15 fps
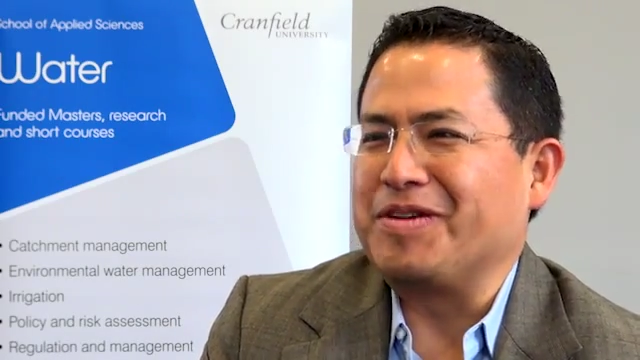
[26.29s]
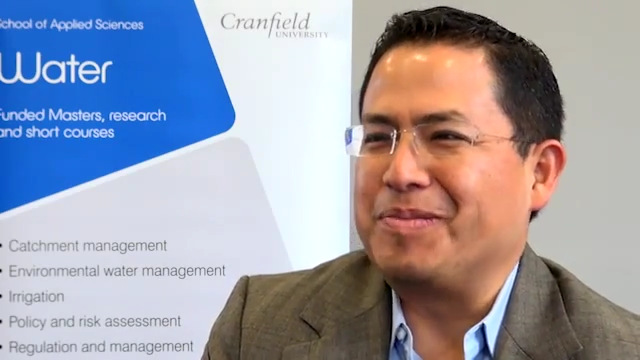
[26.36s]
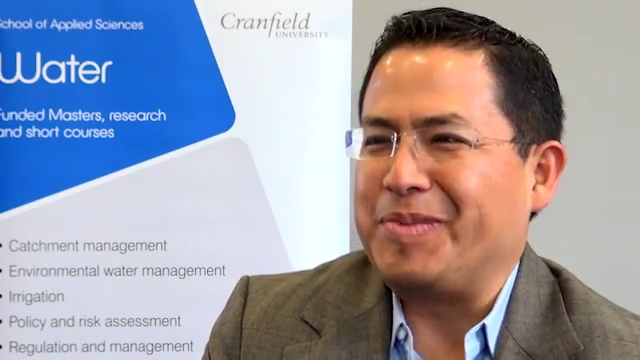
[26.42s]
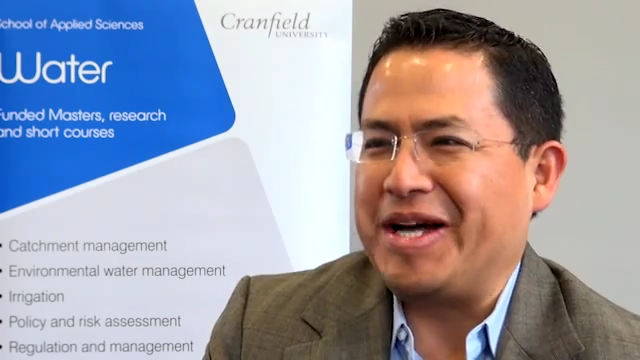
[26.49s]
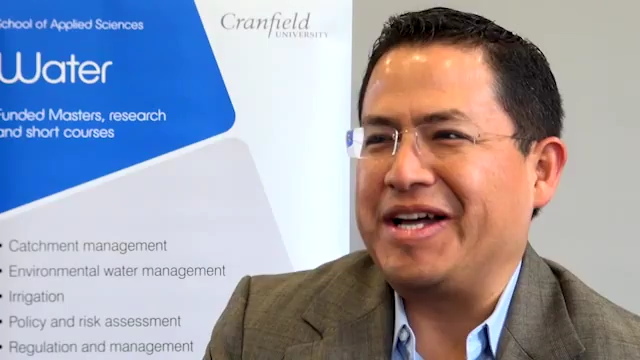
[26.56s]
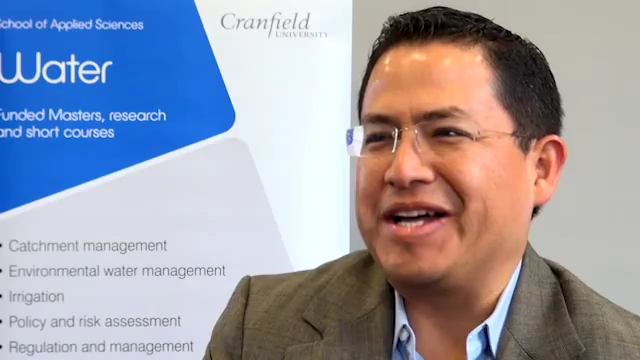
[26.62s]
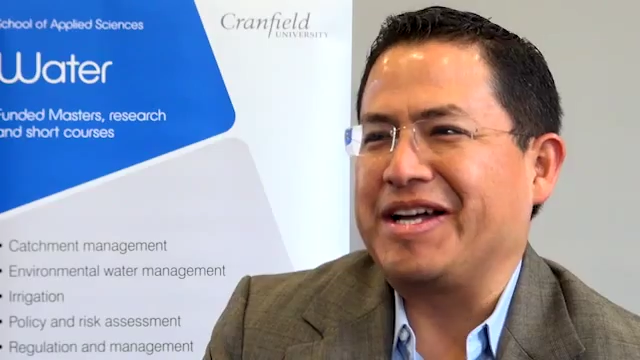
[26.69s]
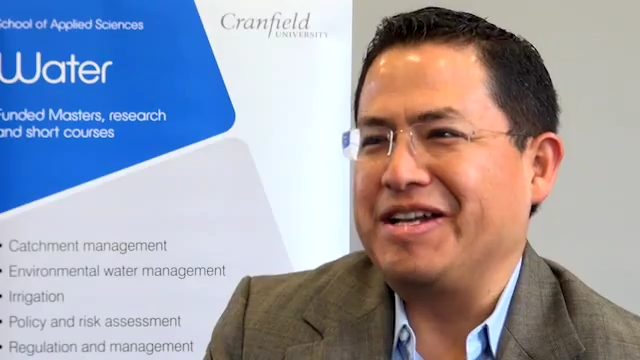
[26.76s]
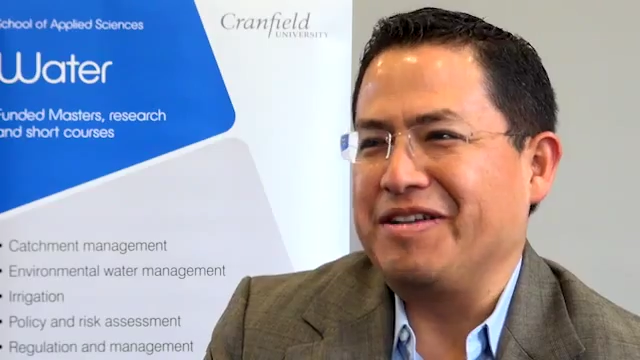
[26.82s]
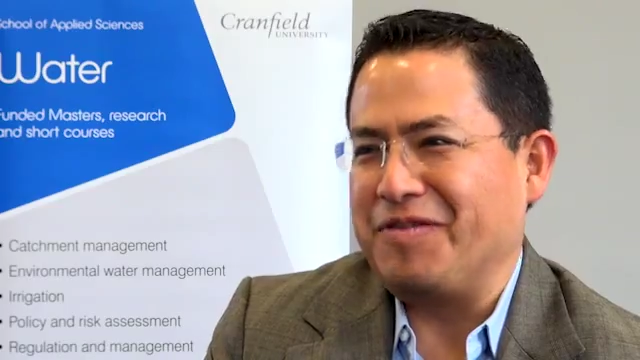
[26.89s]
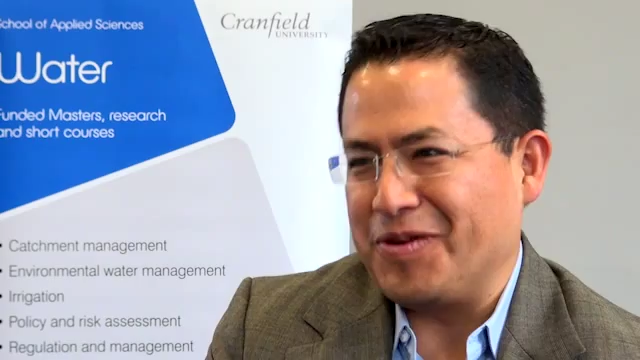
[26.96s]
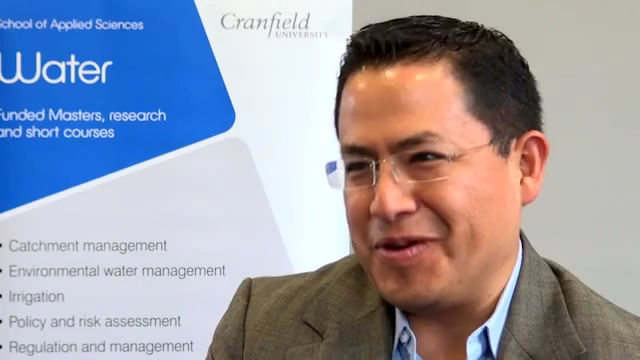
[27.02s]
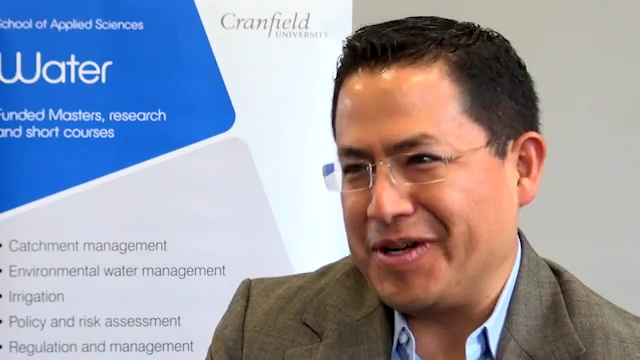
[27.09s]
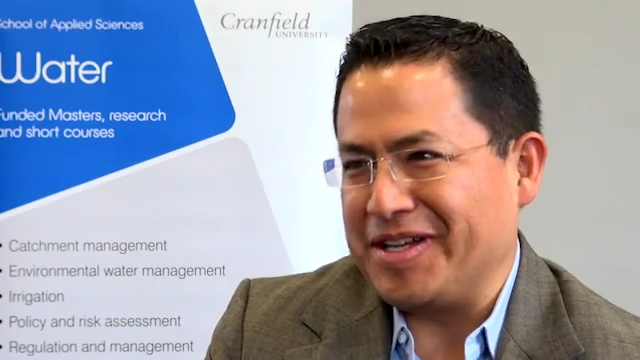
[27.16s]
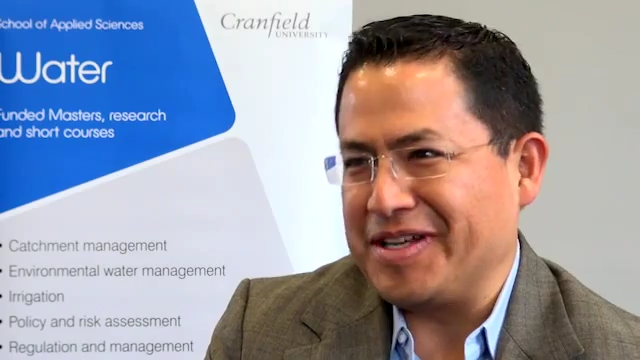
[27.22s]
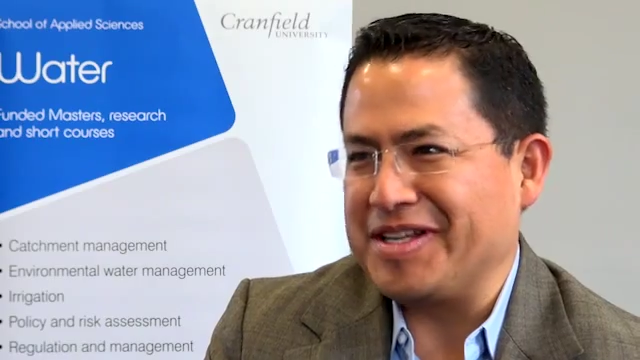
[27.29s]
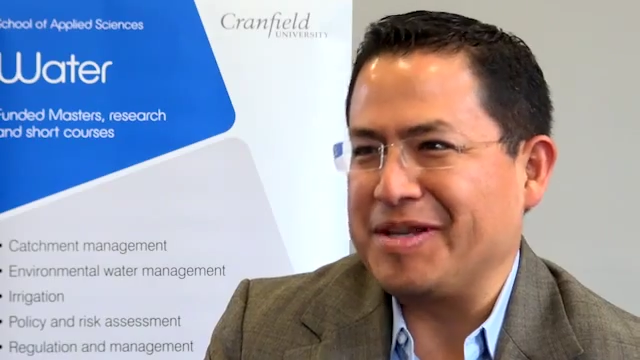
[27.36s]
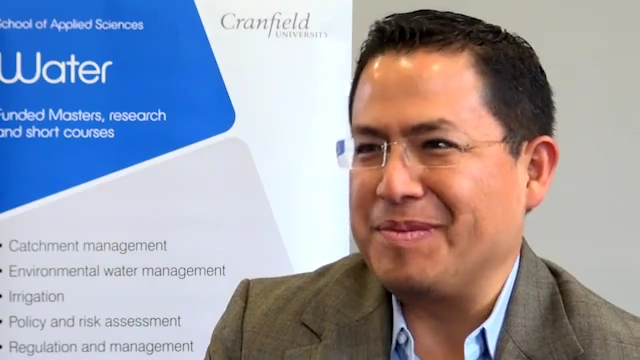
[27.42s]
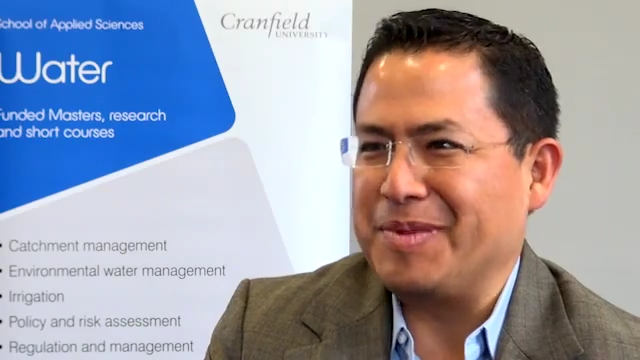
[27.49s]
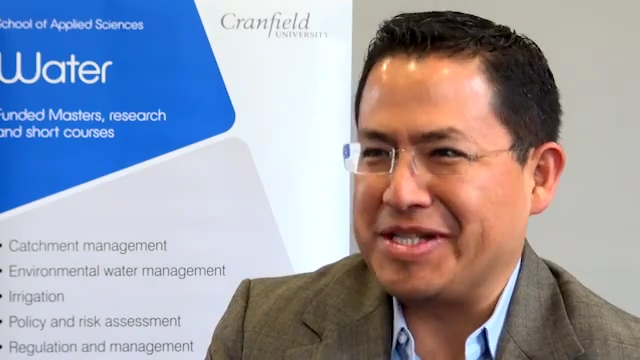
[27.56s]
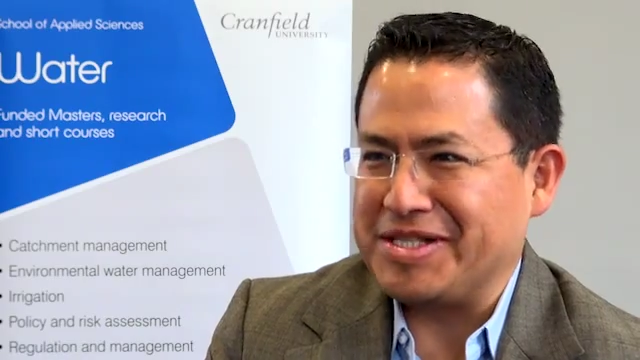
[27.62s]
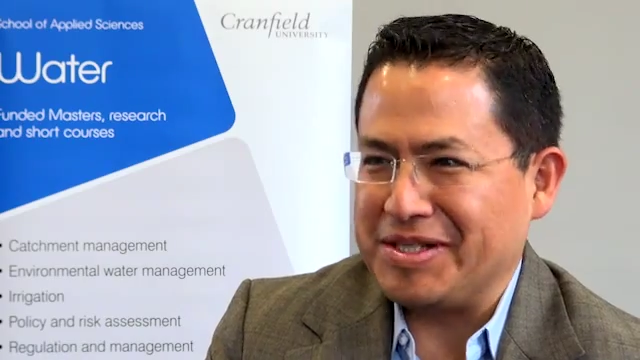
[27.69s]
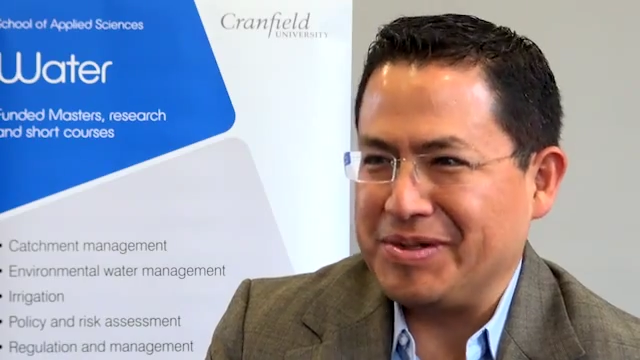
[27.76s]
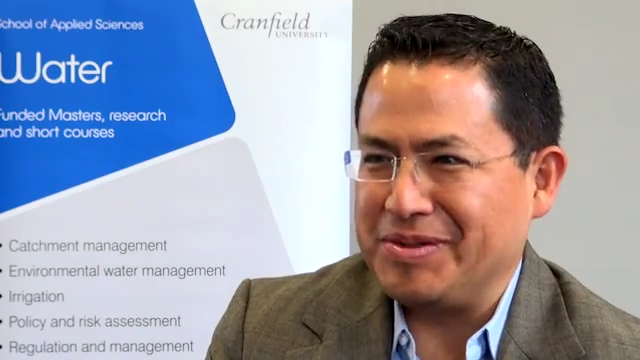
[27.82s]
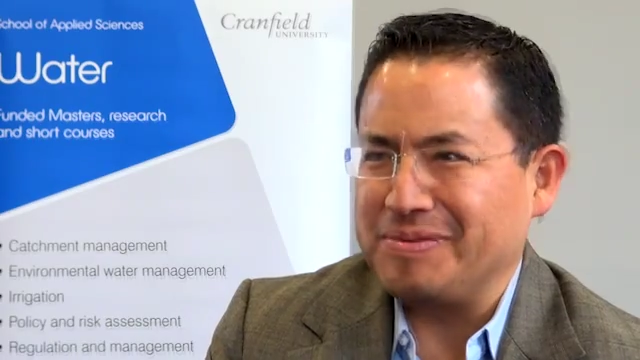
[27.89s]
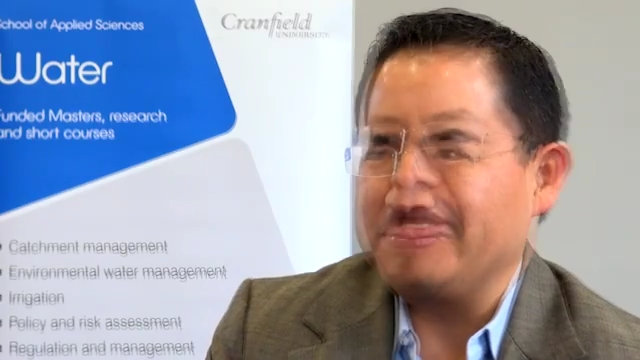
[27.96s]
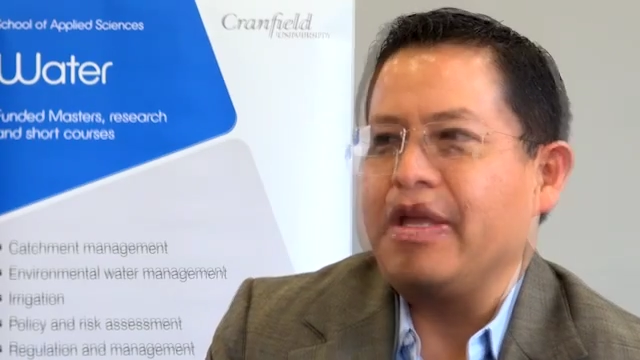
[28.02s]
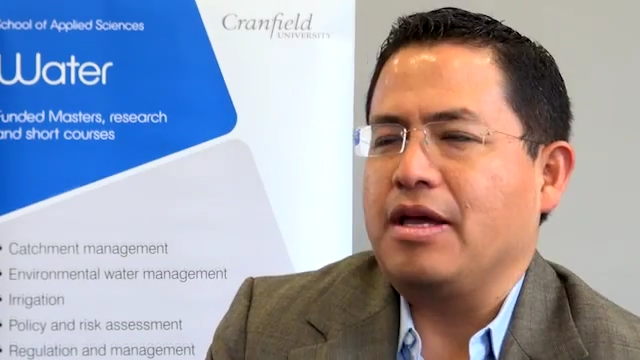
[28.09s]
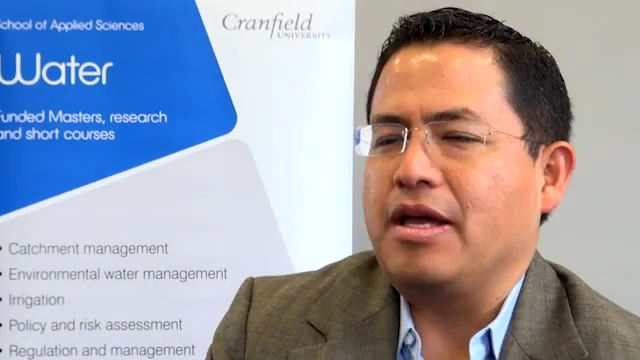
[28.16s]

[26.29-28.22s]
of Baja California in Mexico.